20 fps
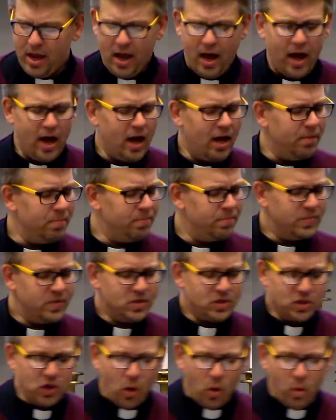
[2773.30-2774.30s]
done.
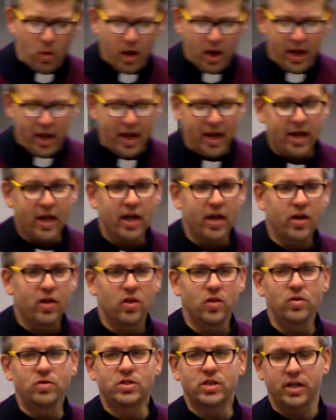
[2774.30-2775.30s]
So in
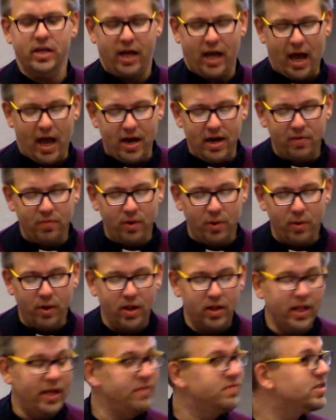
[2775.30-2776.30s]
conclusion, we want
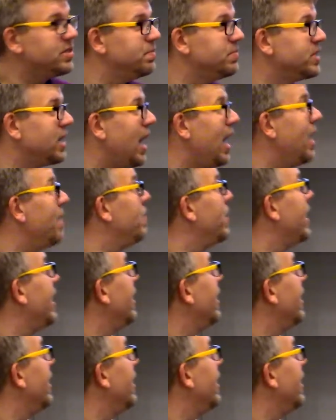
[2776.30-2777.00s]
to leave some time